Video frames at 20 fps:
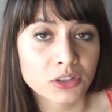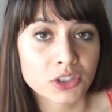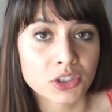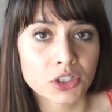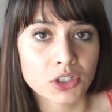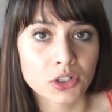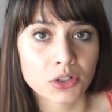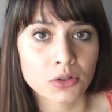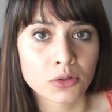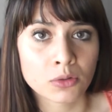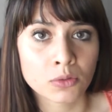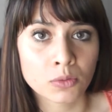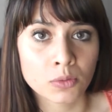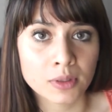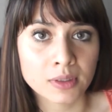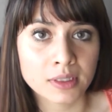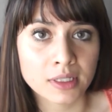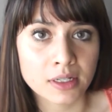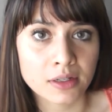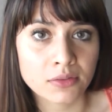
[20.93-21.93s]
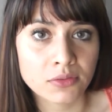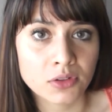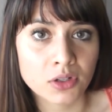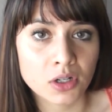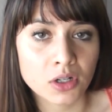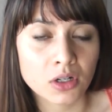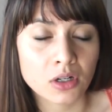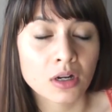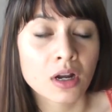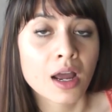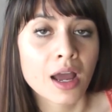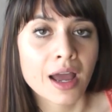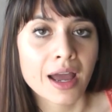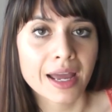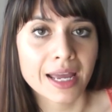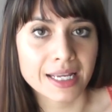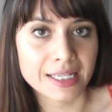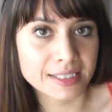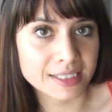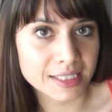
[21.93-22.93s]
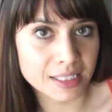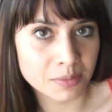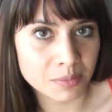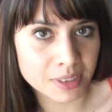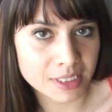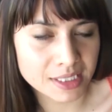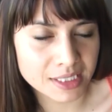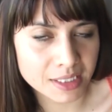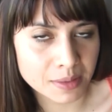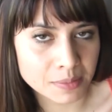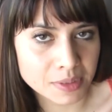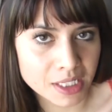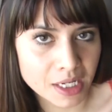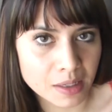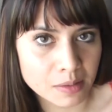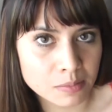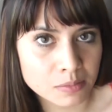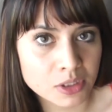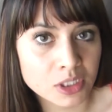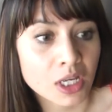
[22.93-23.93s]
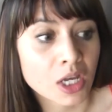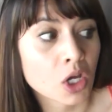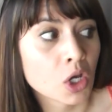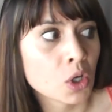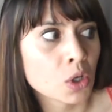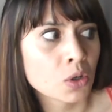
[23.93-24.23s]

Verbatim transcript: to relieve your eczema symptoms,